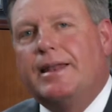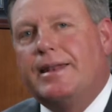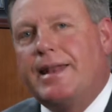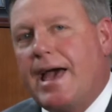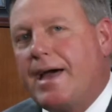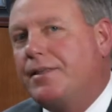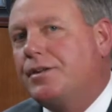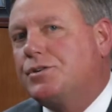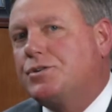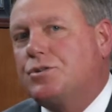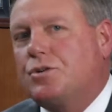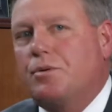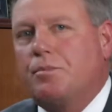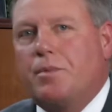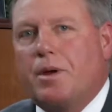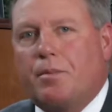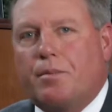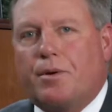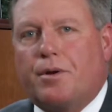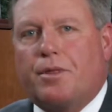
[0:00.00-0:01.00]
Now that you're a
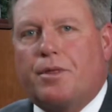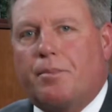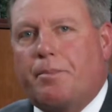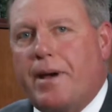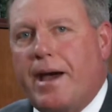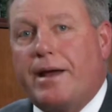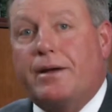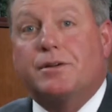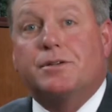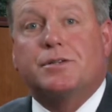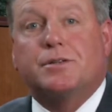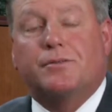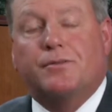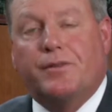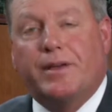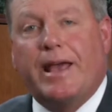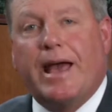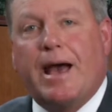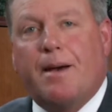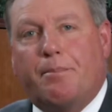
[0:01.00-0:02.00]
member of the Patterson
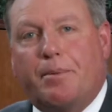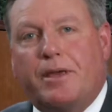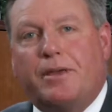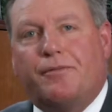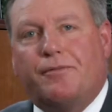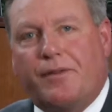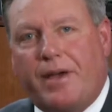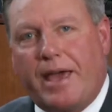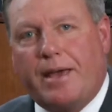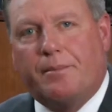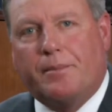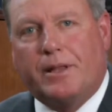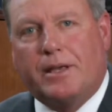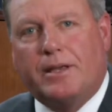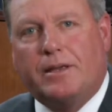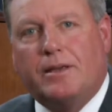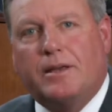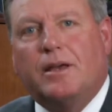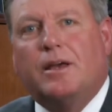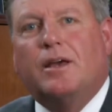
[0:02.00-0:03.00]
VIP
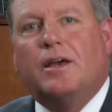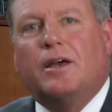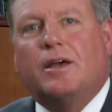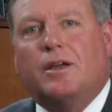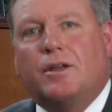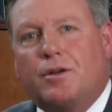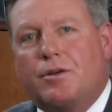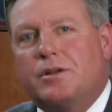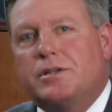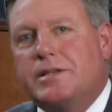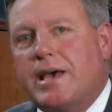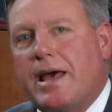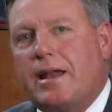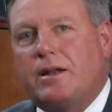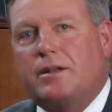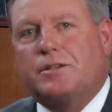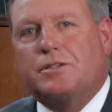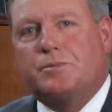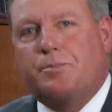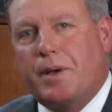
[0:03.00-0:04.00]
family, you're
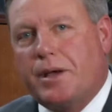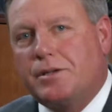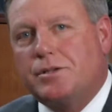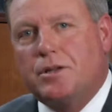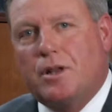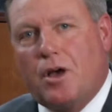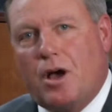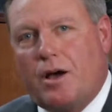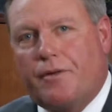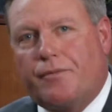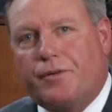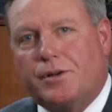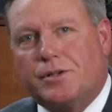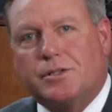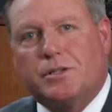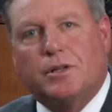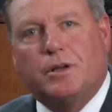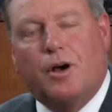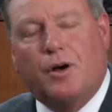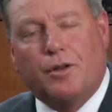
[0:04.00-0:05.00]
entitled to special
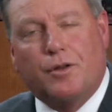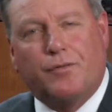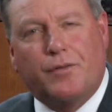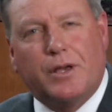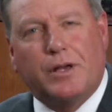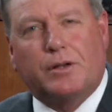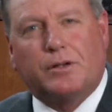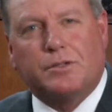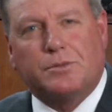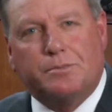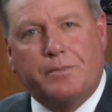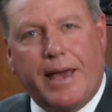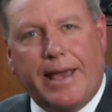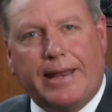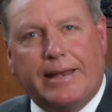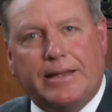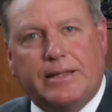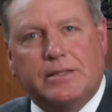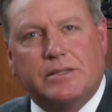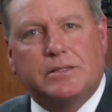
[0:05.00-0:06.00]
offers on your vehicle's
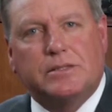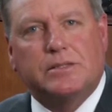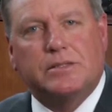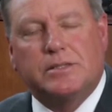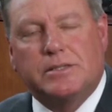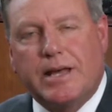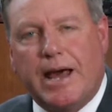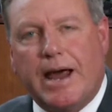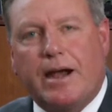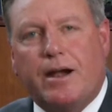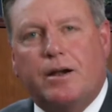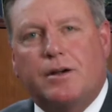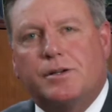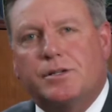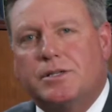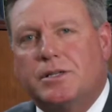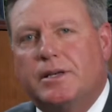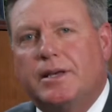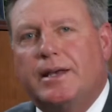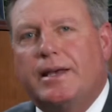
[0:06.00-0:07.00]
maintenance,
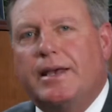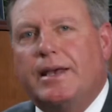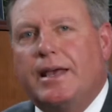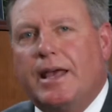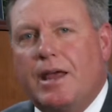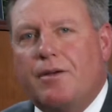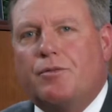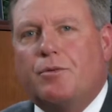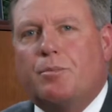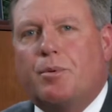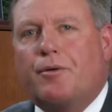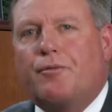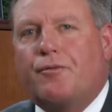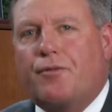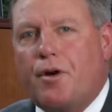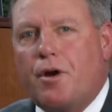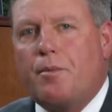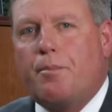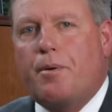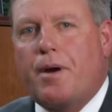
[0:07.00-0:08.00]
tires, even
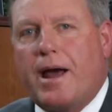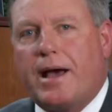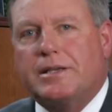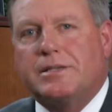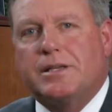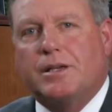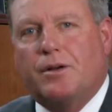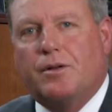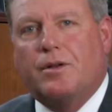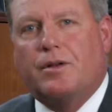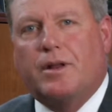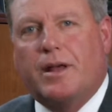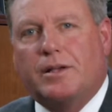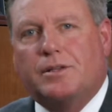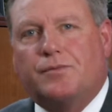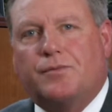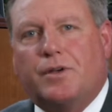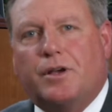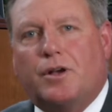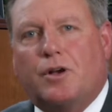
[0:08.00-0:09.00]
preferred pricing on your
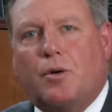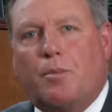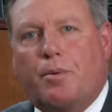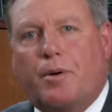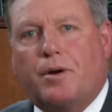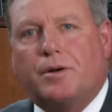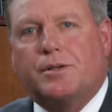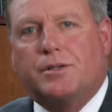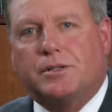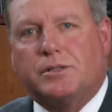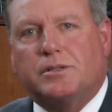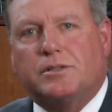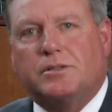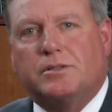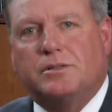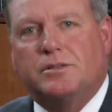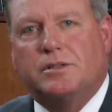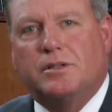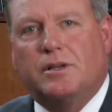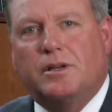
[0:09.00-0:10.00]
next vehicle purchase.